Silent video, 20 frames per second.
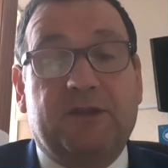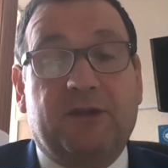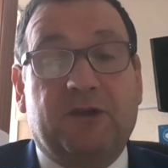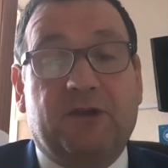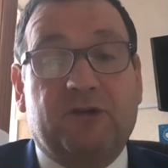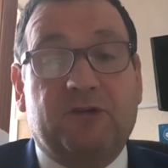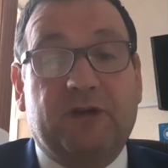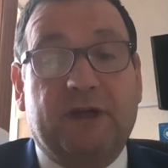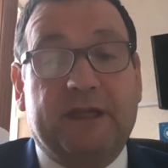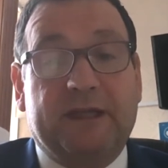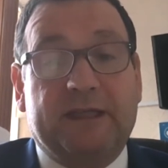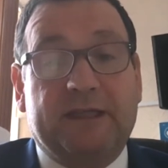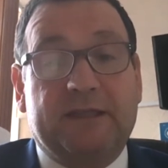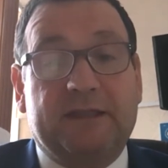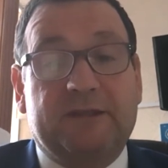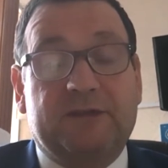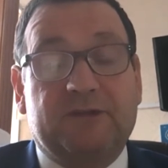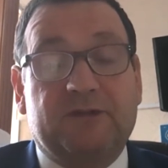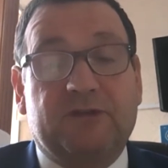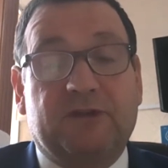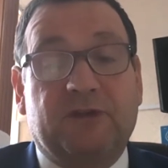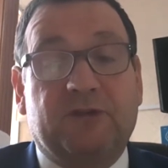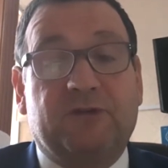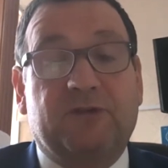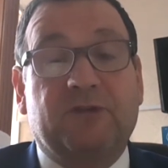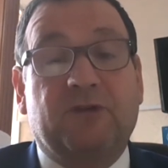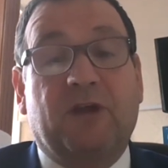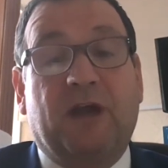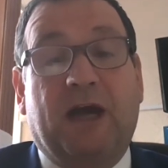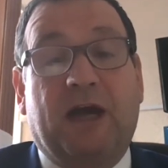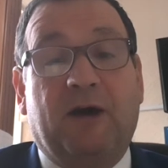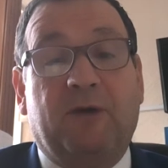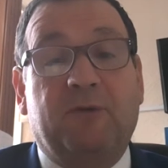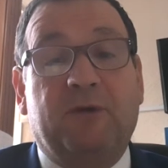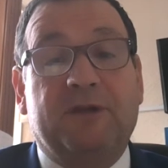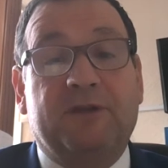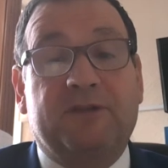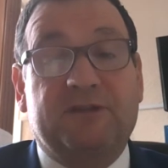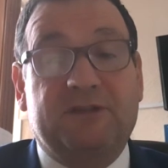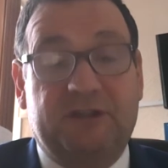grade that our
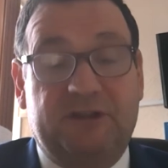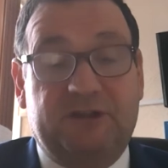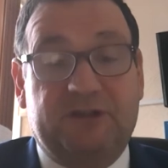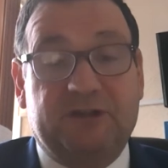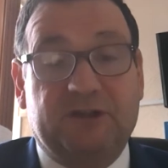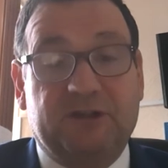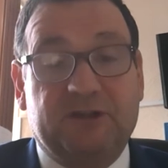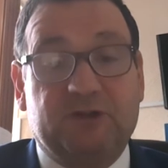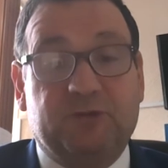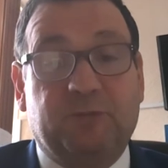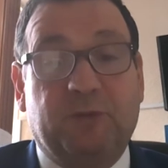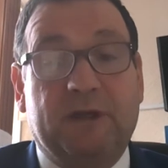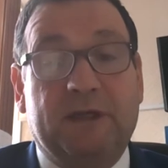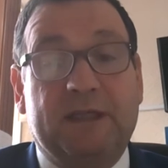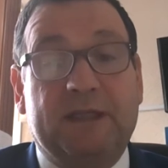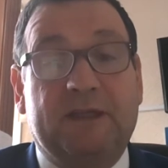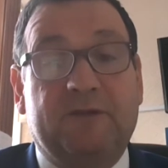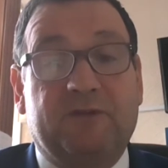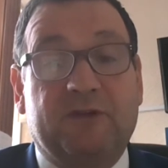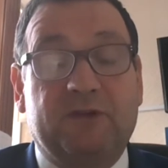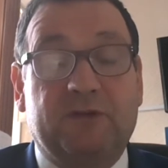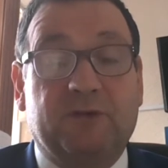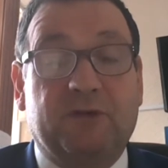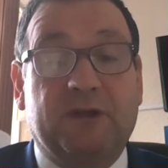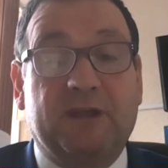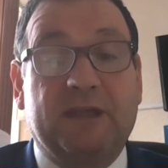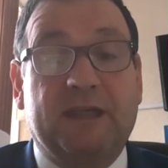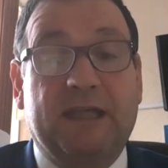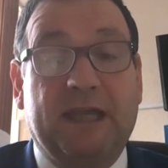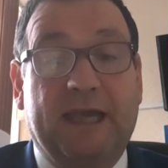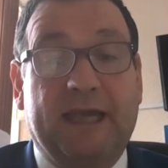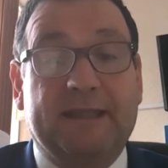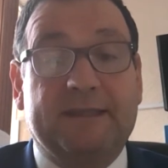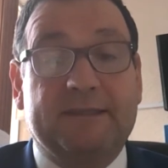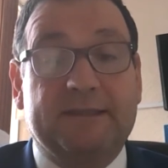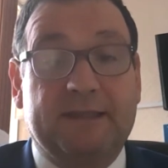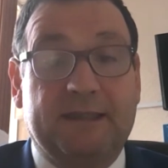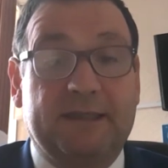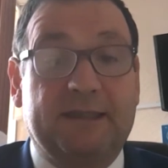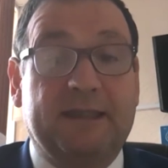teachers believe that you can get
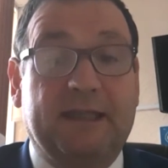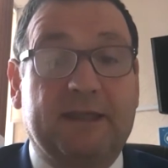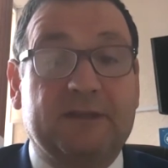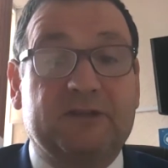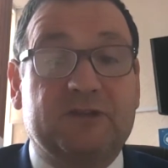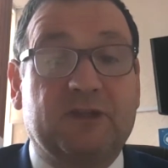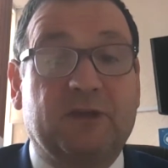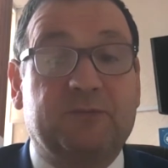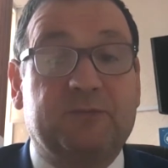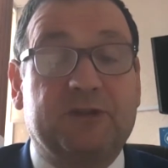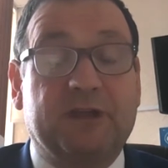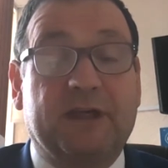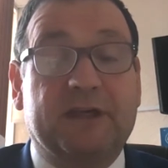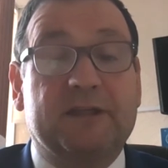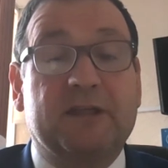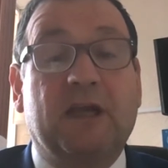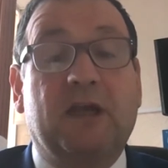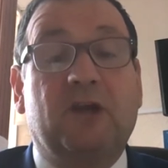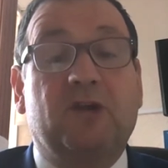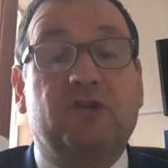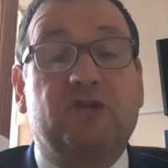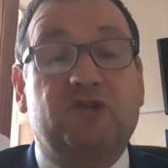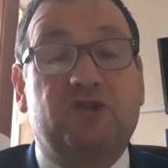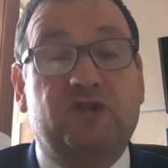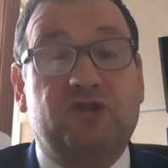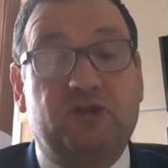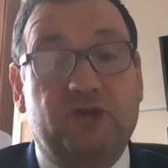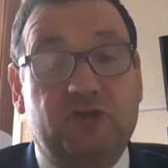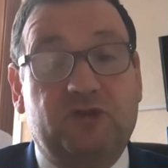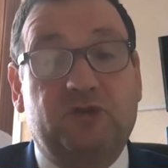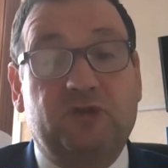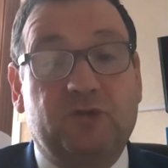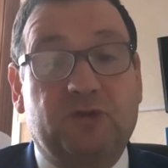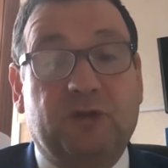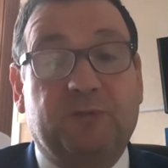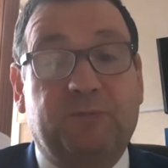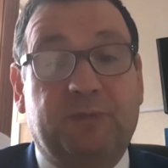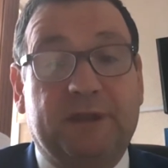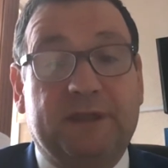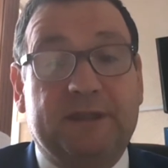in that subject should you
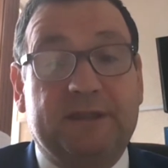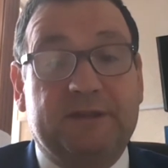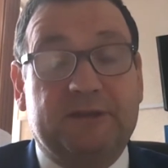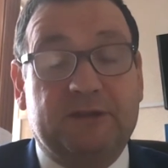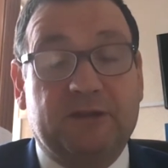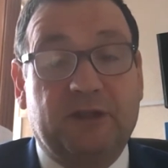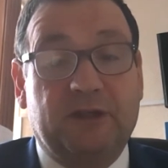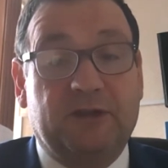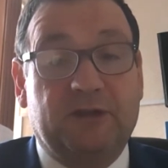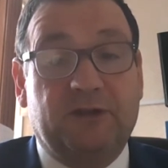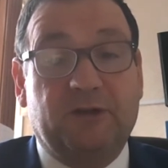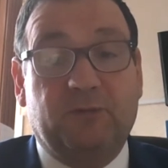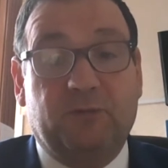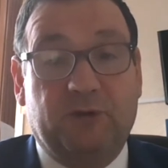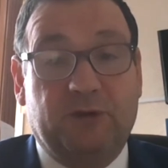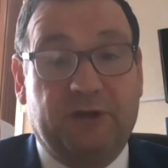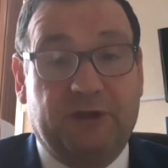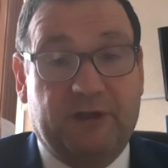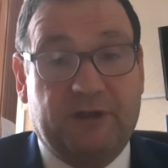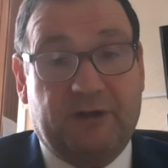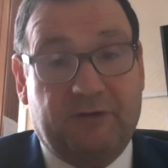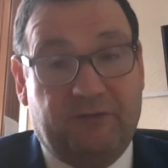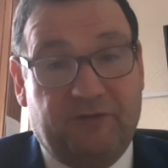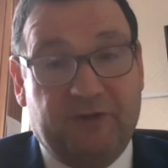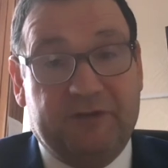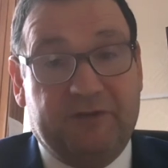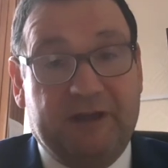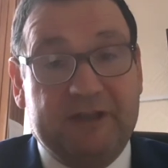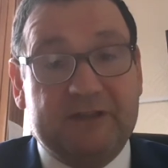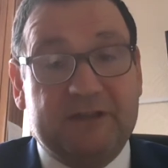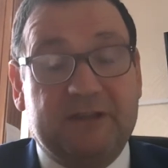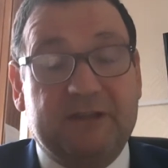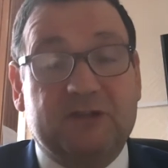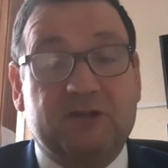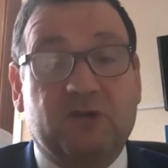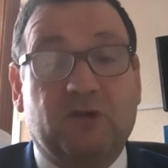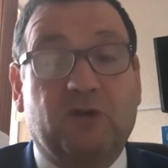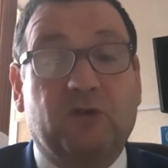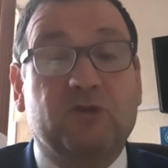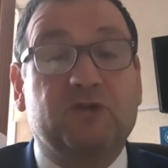complete the work for the rest of this
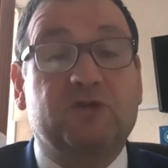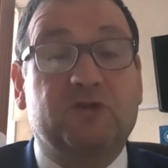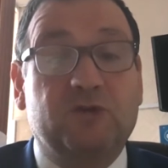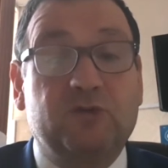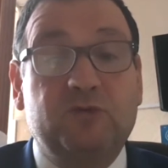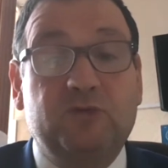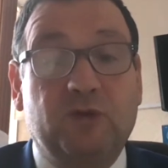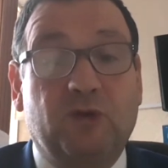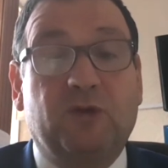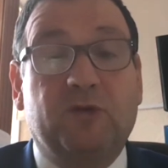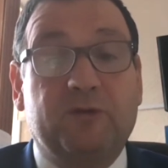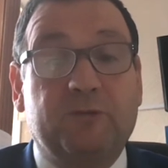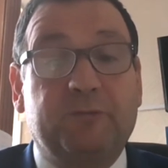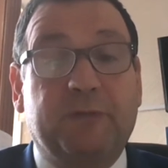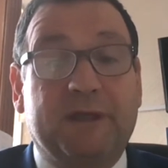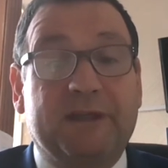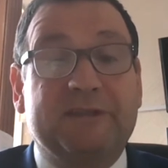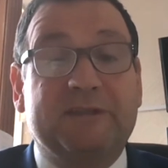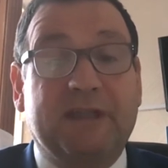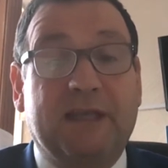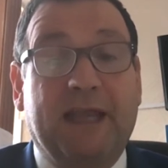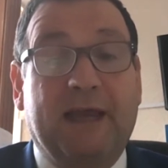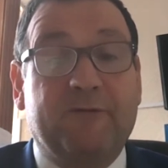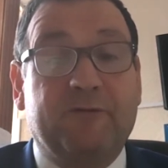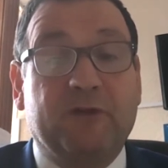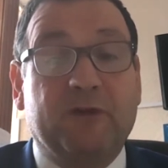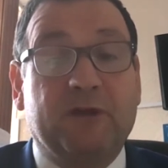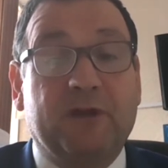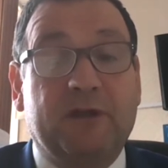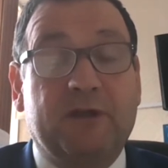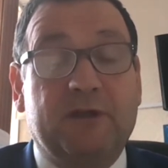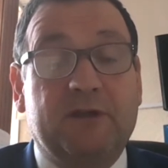course to your ability level.